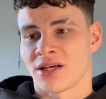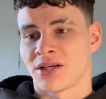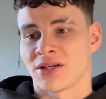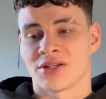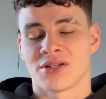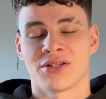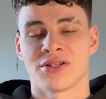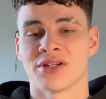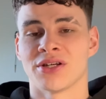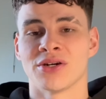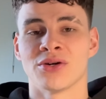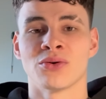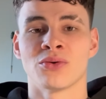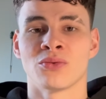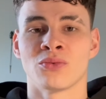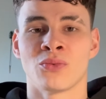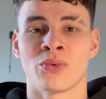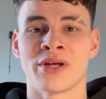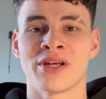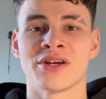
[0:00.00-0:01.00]
you know,
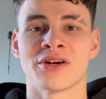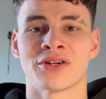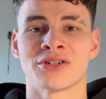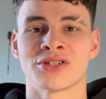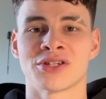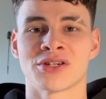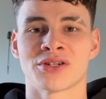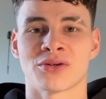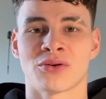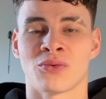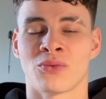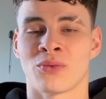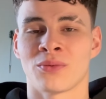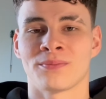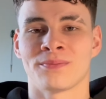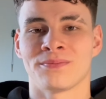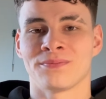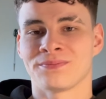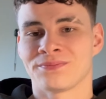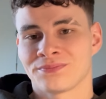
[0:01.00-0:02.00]

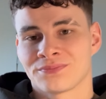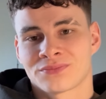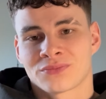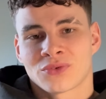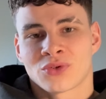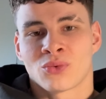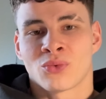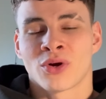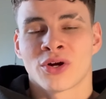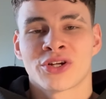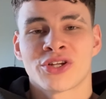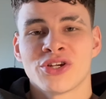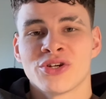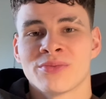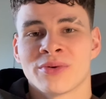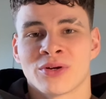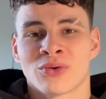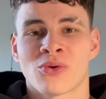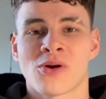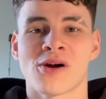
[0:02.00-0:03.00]
we're
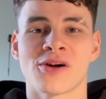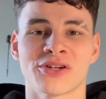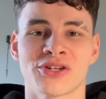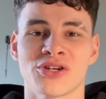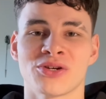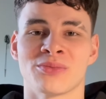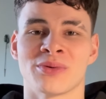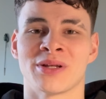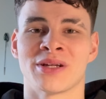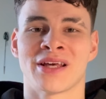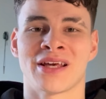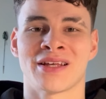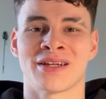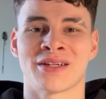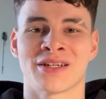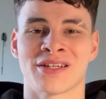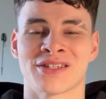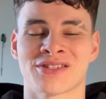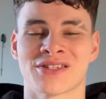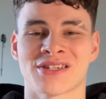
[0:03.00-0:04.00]
human, we're all human.
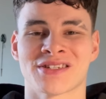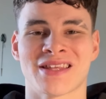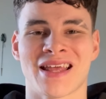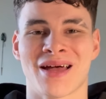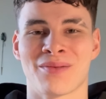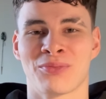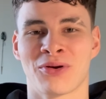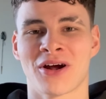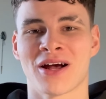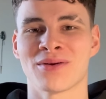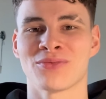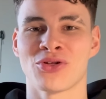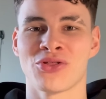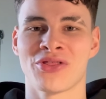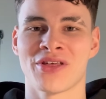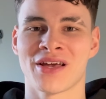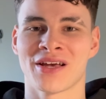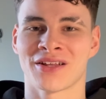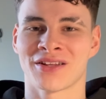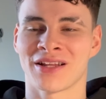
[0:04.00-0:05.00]
And it's just that primal
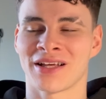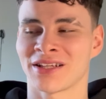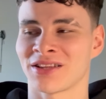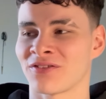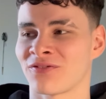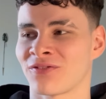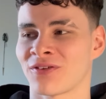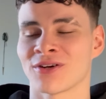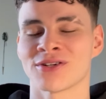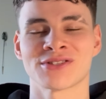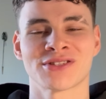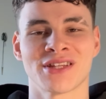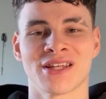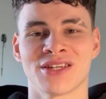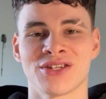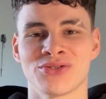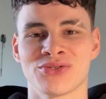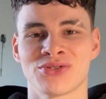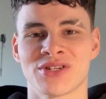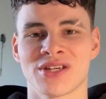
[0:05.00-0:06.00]
thing of like, the first
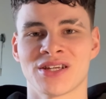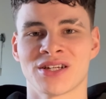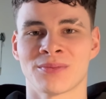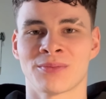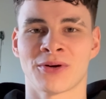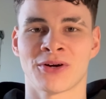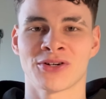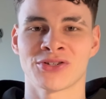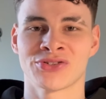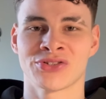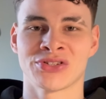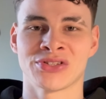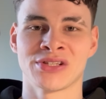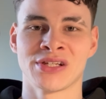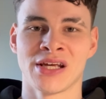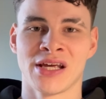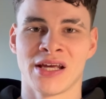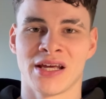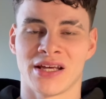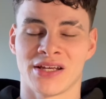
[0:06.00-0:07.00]
thing you see in a person
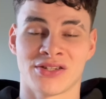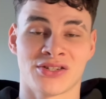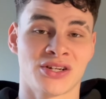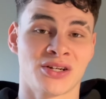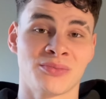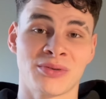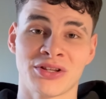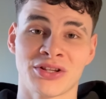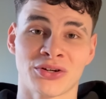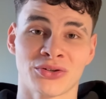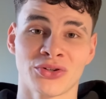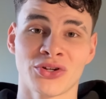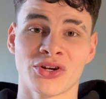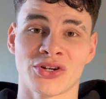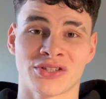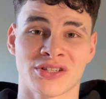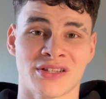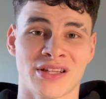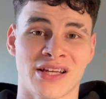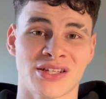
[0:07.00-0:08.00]
is going to be their
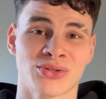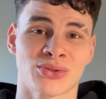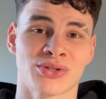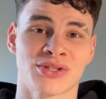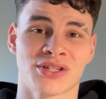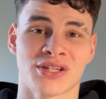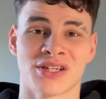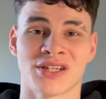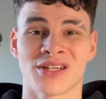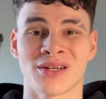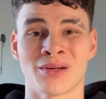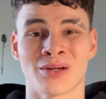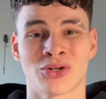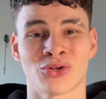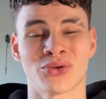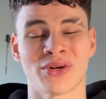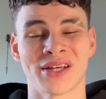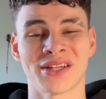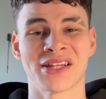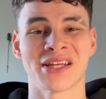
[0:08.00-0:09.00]
looks, and that's what's going to
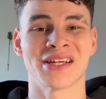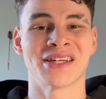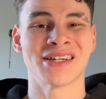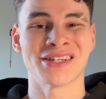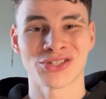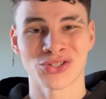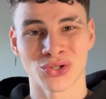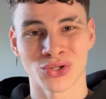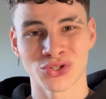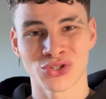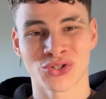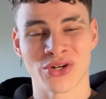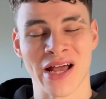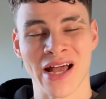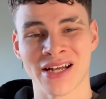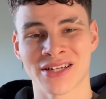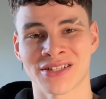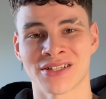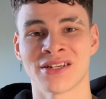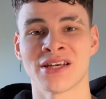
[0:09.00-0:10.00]
create the initial
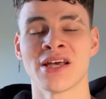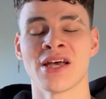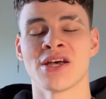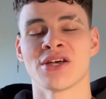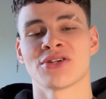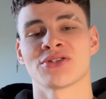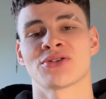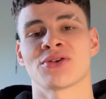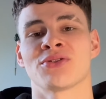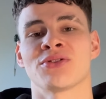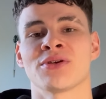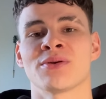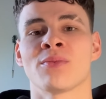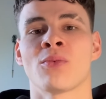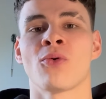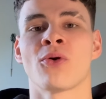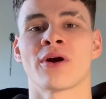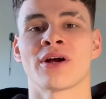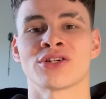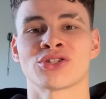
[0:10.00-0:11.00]
attraction. So the
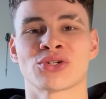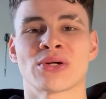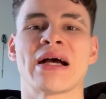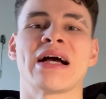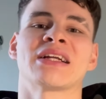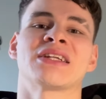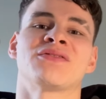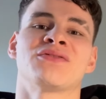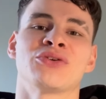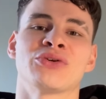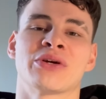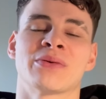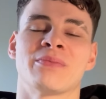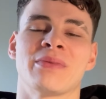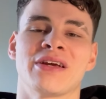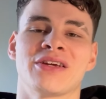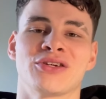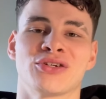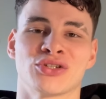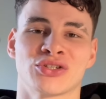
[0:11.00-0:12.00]
more attractive you can
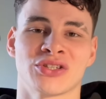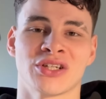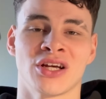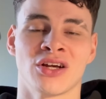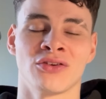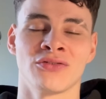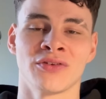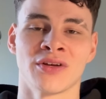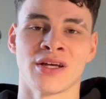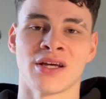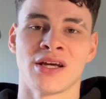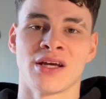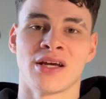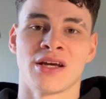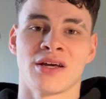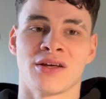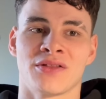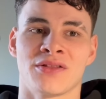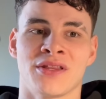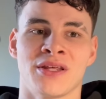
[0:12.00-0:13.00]
make yourself,
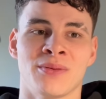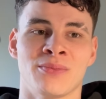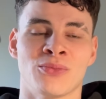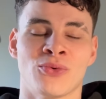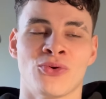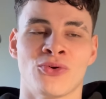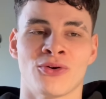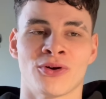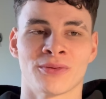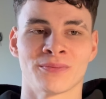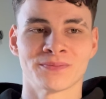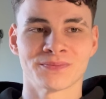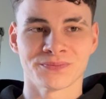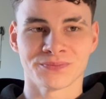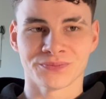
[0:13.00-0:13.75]
the more